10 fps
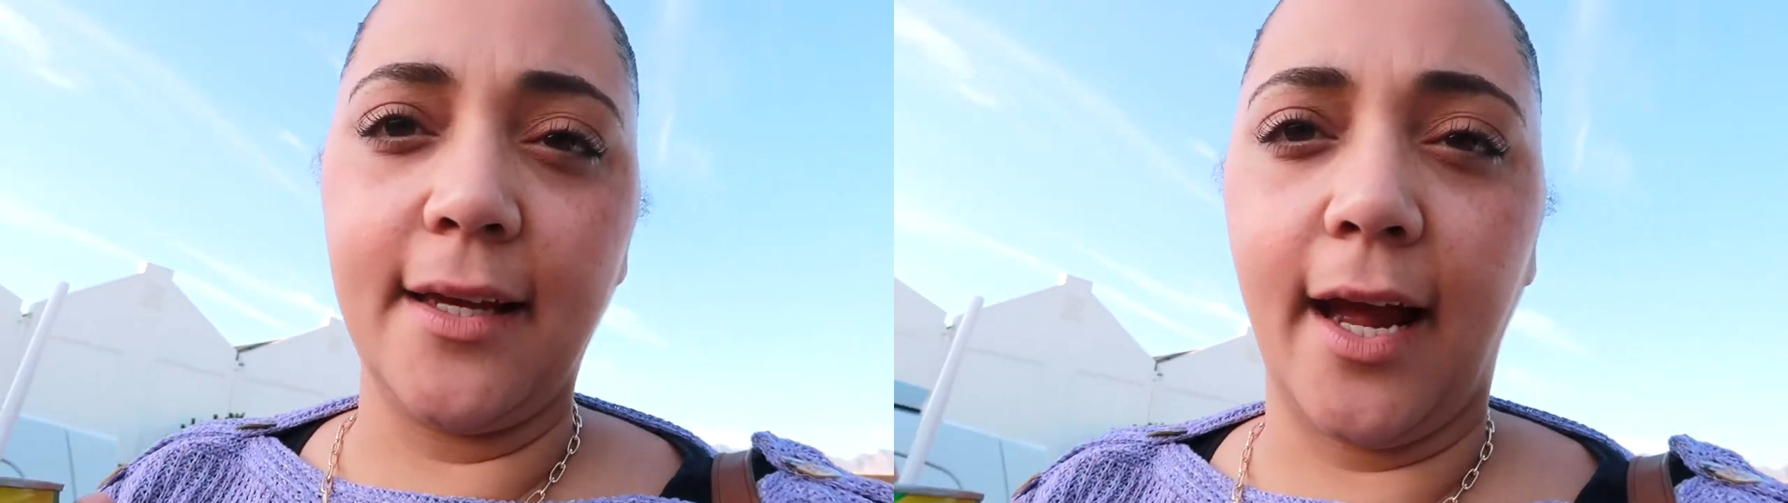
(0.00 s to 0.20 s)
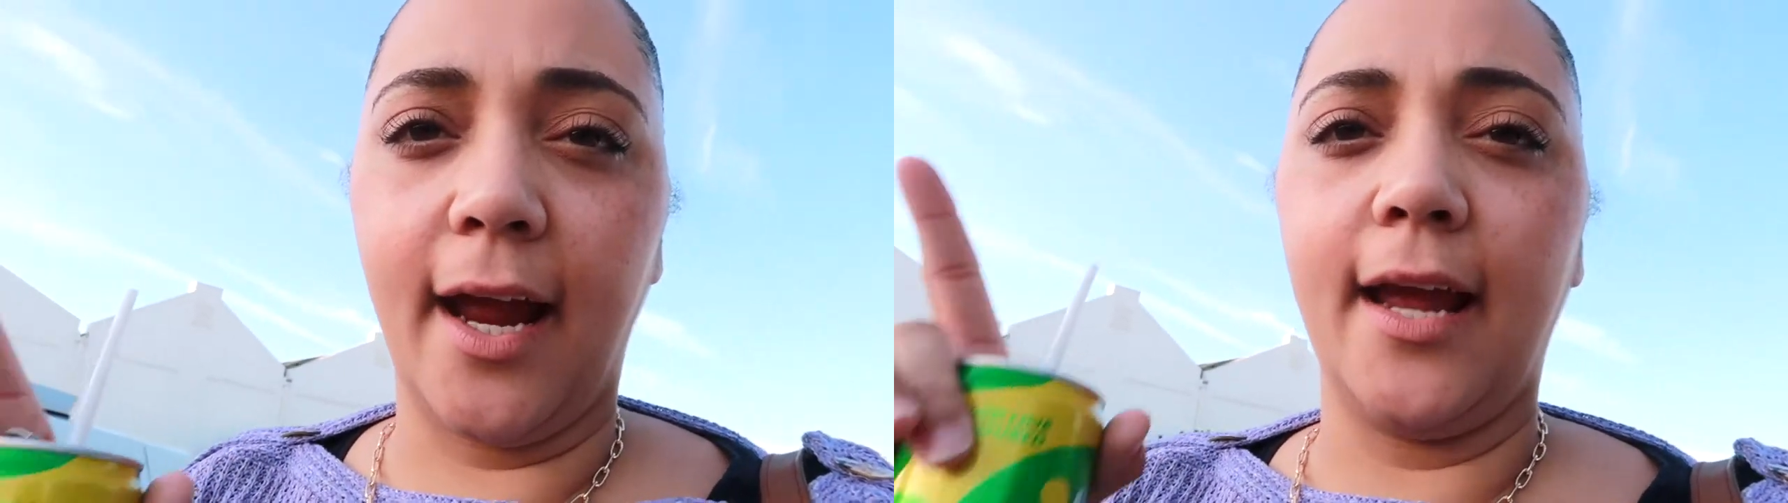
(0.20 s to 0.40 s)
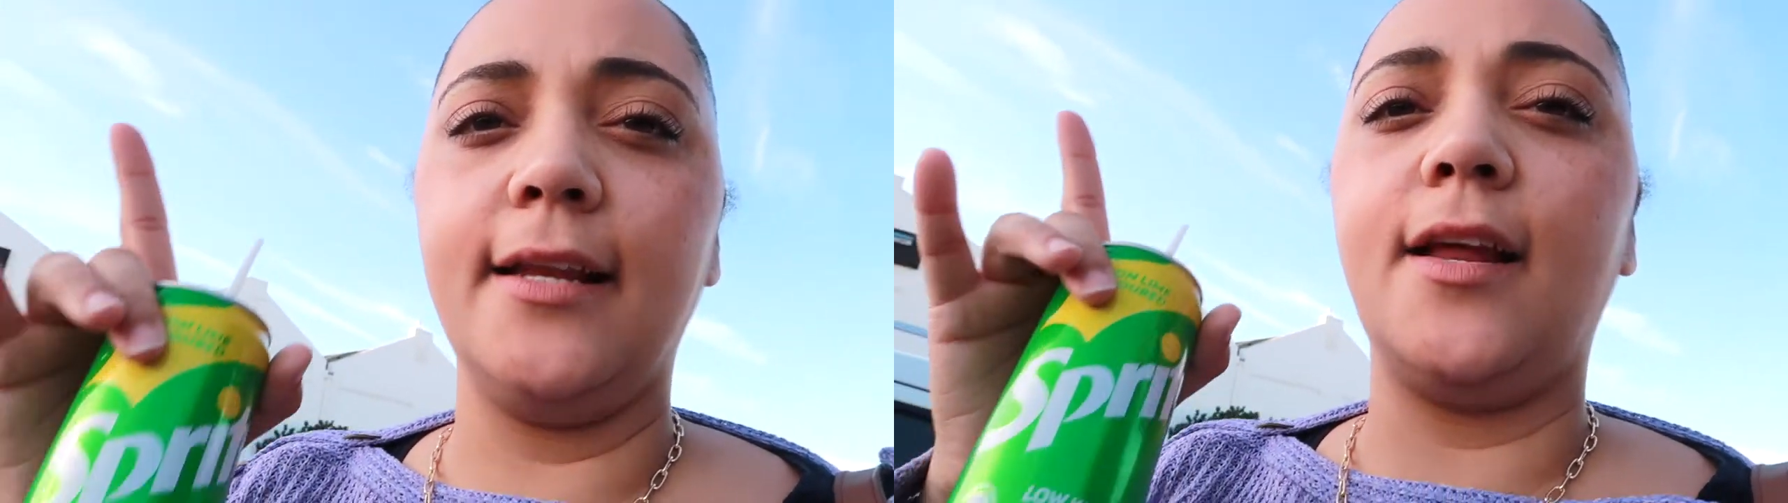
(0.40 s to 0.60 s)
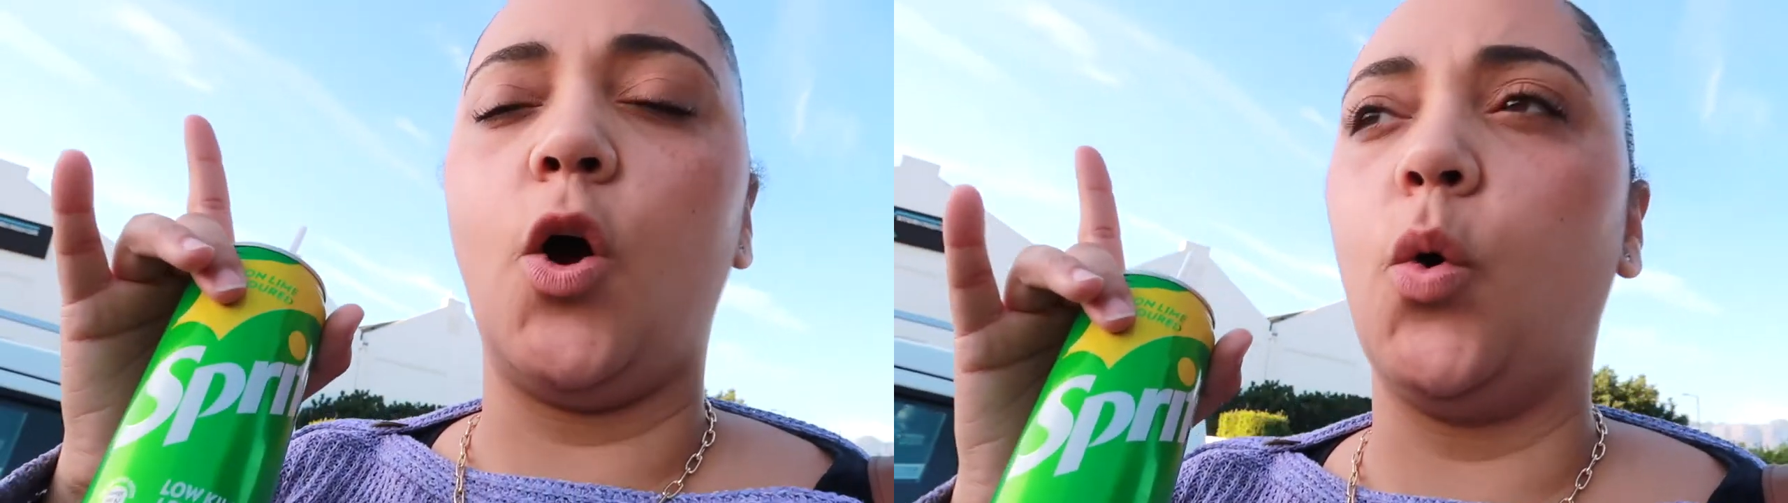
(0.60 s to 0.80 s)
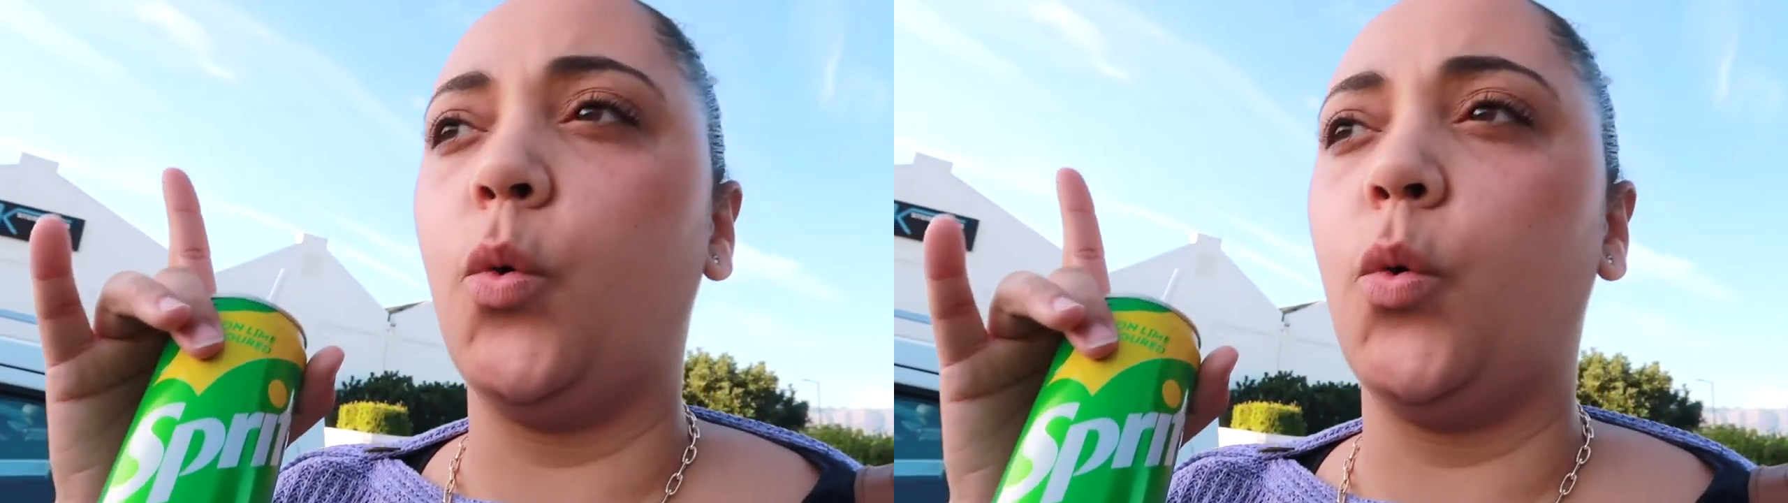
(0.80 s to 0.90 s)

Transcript: again.